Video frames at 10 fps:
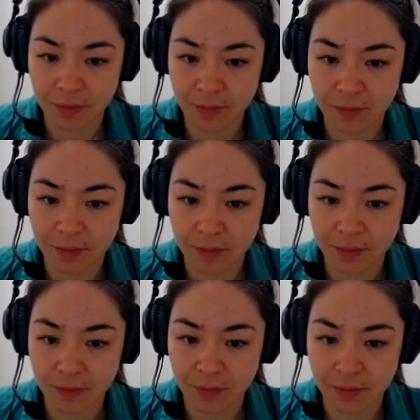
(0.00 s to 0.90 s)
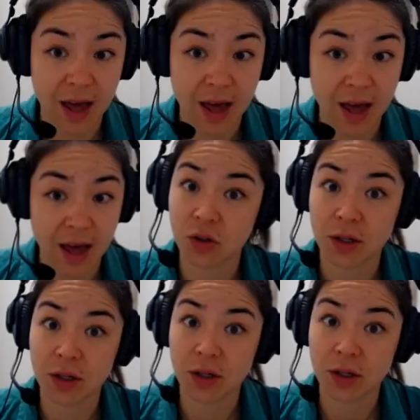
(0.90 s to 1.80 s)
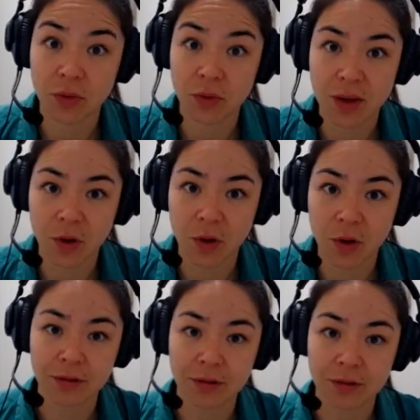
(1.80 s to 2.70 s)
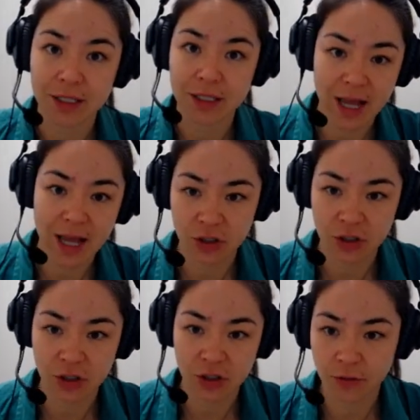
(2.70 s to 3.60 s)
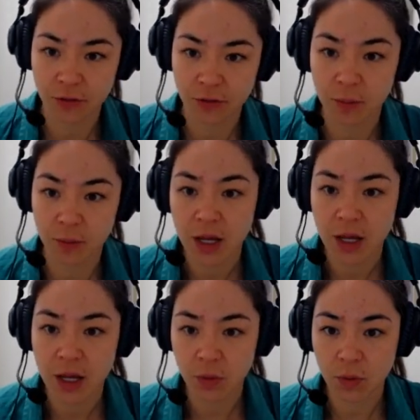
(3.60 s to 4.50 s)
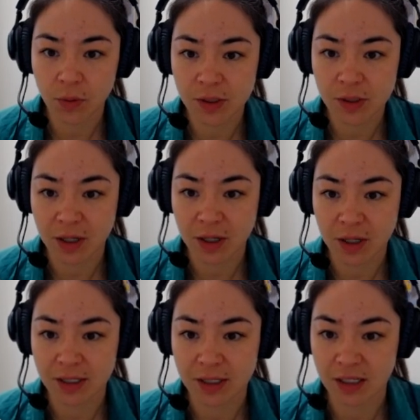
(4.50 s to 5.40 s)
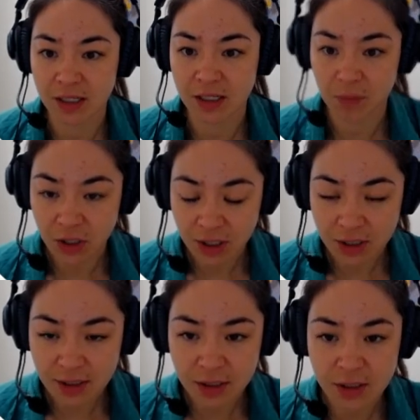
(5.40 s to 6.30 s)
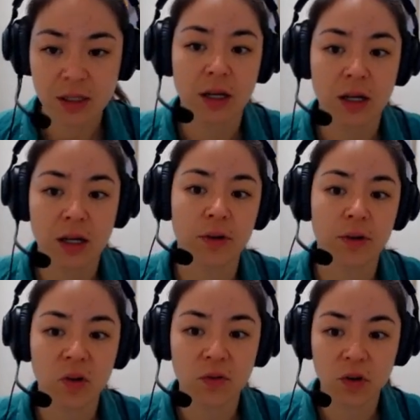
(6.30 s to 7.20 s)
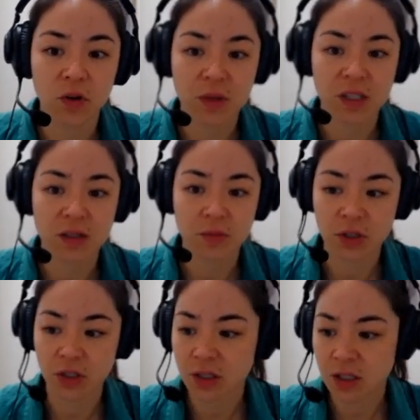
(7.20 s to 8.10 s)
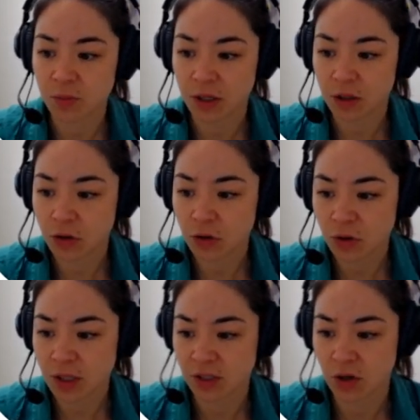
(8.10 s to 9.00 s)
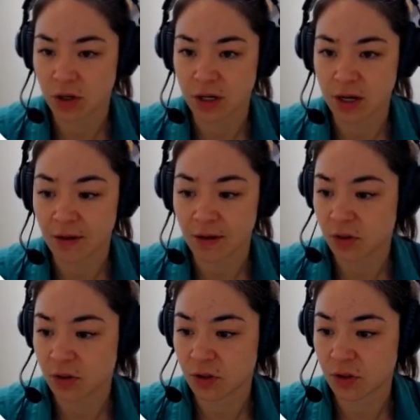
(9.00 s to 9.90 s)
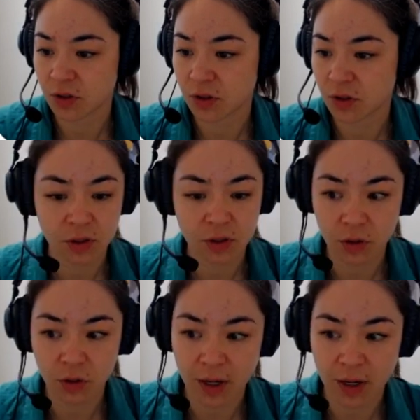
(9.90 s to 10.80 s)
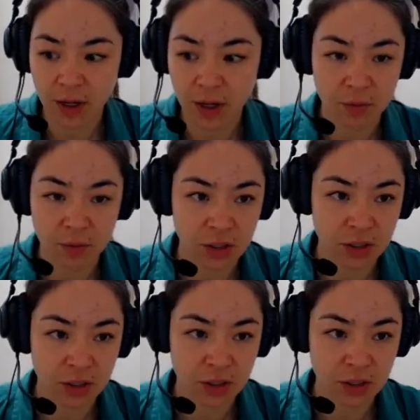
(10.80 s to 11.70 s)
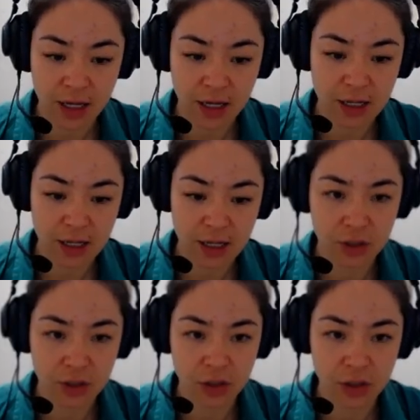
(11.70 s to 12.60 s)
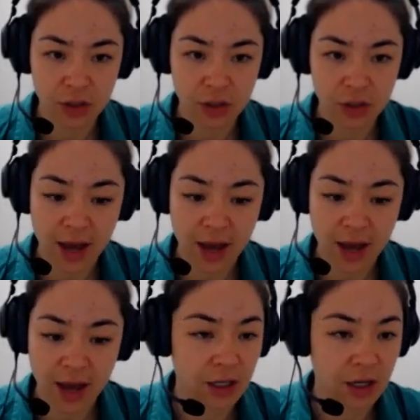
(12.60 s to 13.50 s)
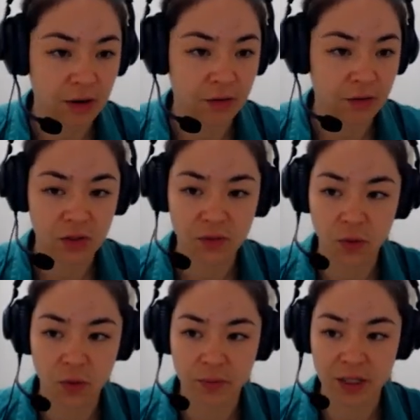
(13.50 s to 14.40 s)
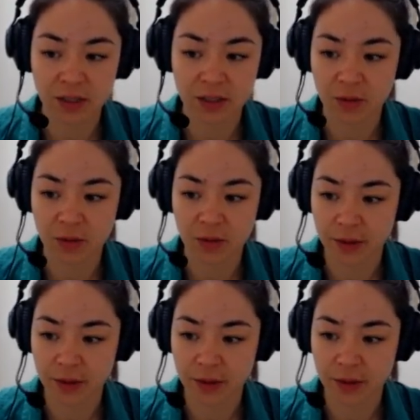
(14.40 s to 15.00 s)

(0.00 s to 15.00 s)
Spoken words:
happening with that because you want to know when someone takes action on that form. You will always be able to see the submissions from the form in submissions, but usually that's not enough. So what we do is we create an automation attached to the action of this form being submitted.